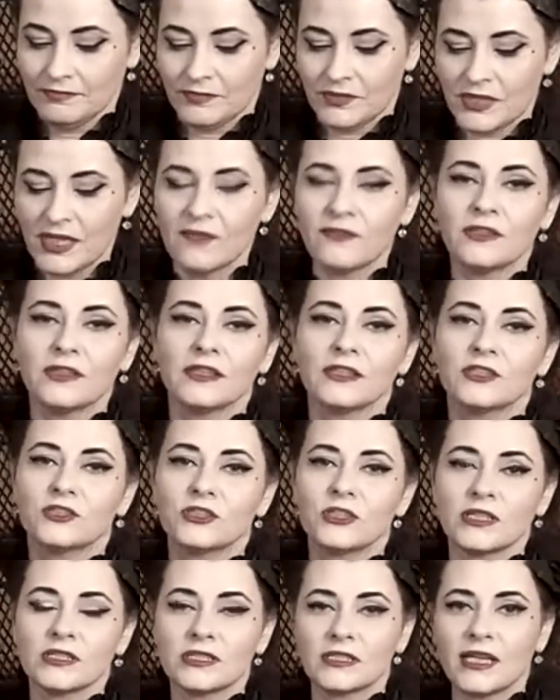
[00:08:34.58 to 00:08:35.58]
Definitely
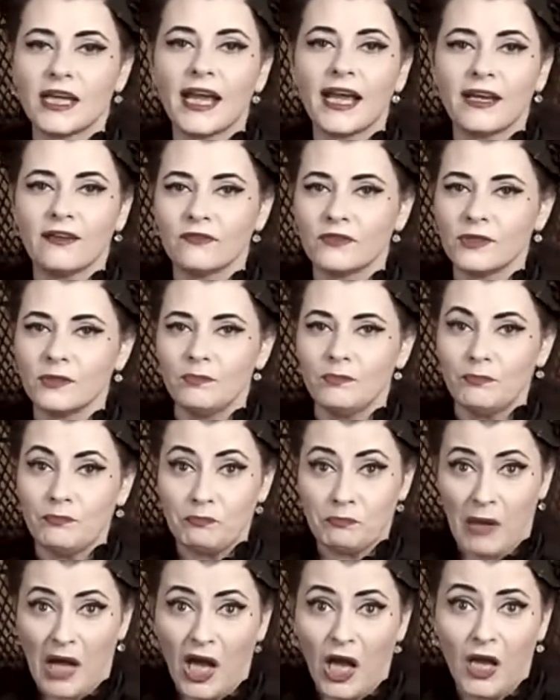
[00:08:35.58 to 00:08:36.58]
just to have the
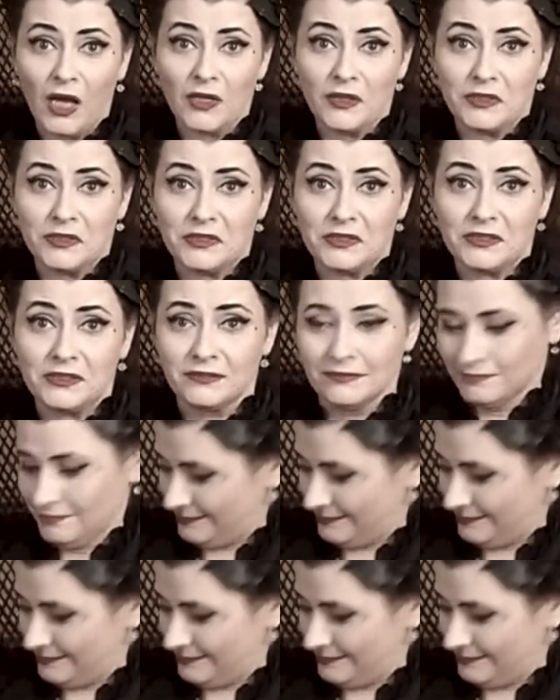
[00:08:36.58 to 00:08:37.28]
box.